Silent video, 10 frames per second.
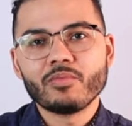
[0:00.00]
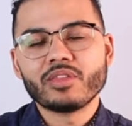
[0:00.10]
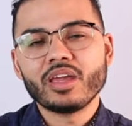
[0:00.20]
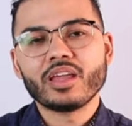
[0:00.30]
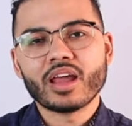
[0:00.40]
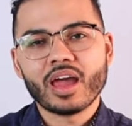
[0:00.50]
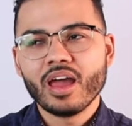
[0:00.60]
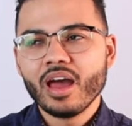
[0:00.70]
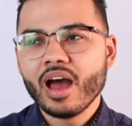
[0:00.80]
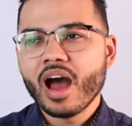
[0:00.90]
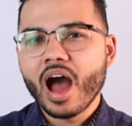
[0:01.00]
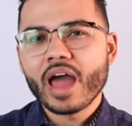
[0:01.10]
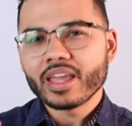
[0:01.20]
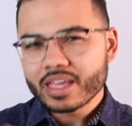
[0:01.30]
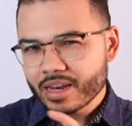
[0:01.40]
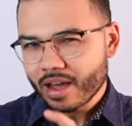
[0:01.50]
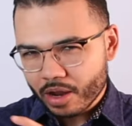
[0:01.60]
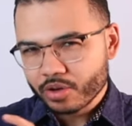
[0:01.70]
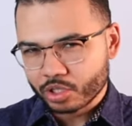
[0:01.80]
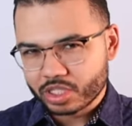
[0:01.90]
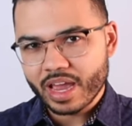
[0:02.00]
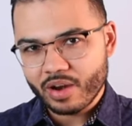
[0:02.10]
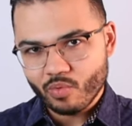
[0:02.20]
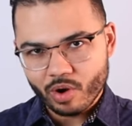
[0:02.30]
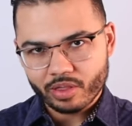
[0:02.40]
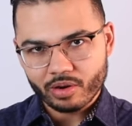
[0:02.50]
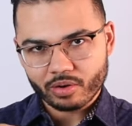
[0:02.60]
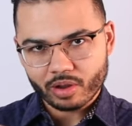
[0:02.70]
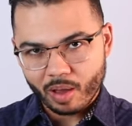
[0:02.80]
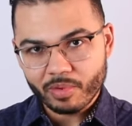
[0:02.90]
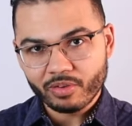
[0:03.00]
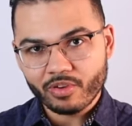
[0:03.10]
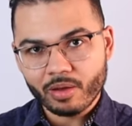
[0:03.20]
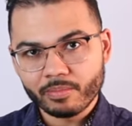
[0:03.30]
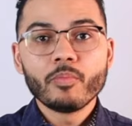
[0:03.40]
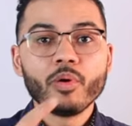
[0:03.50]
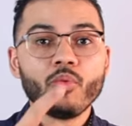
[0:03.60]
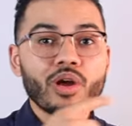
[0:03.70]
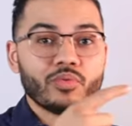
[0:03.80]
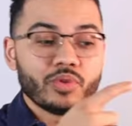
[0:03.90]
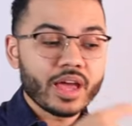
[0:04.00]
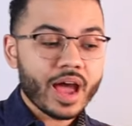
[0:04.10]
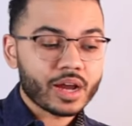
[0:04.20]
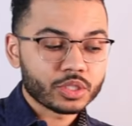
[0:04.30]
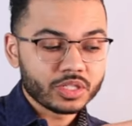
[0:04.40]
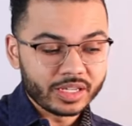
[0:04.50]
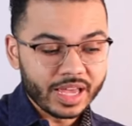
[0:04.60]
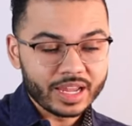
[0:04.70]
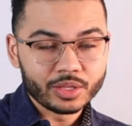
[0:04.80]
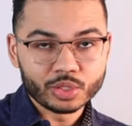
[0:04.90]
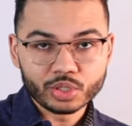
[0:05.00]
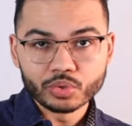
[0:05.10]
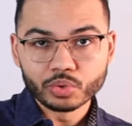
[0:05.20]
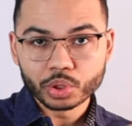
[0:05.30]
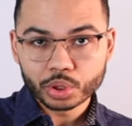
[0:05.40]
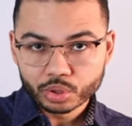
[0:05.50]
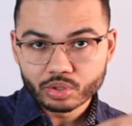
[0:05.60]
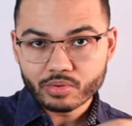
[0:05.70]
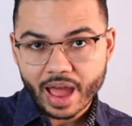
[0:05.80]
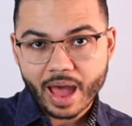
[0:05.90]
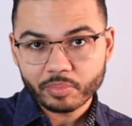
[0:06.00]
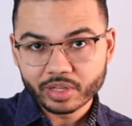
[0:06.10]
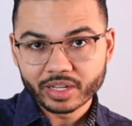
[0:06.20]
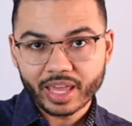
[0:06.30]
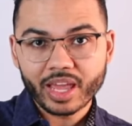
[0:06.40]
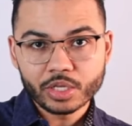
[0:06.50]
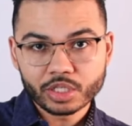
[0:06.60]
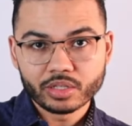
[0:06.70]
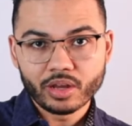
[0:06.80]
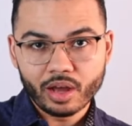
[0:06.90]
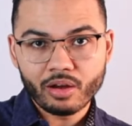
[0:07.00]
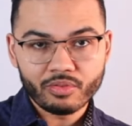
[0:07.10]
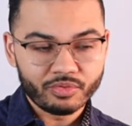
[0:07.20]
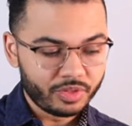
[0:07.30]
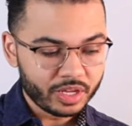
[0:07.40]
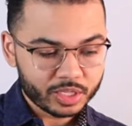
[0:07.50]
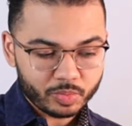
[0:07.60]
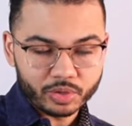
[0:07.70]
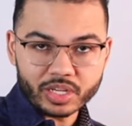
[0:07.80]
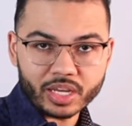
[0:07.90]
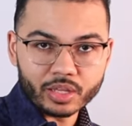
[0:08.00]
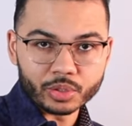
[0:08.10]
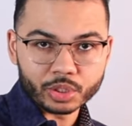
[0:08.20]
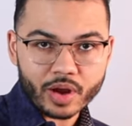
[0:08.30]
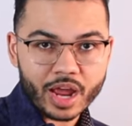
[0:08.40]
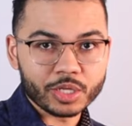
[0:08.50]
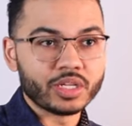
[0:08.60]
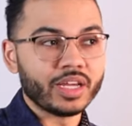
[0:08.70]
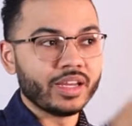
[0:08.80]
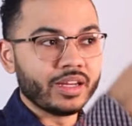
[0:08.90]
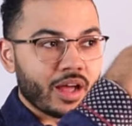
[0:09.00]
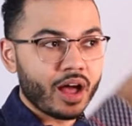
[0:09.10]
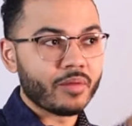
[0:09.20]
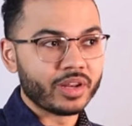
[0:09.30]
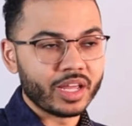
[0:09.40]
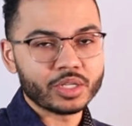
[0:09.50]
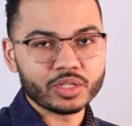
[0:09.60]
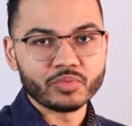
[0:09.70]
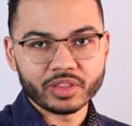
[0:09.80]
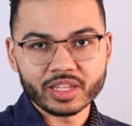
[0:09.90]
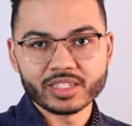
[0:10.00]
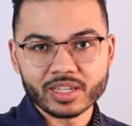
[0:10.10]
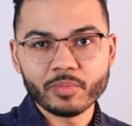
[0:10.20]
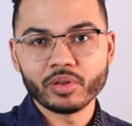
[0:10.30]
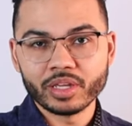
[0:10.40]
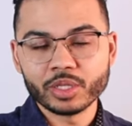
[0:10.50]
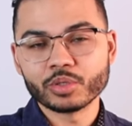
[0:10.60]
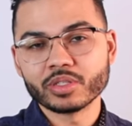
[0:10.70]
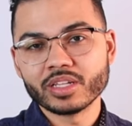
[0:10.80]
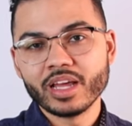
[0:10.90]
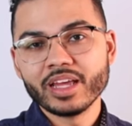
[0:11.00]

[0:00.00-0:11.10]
thing, and I I can understand where they're coming from, but when we actually get into true application of this particular strategy in combination with a simple interest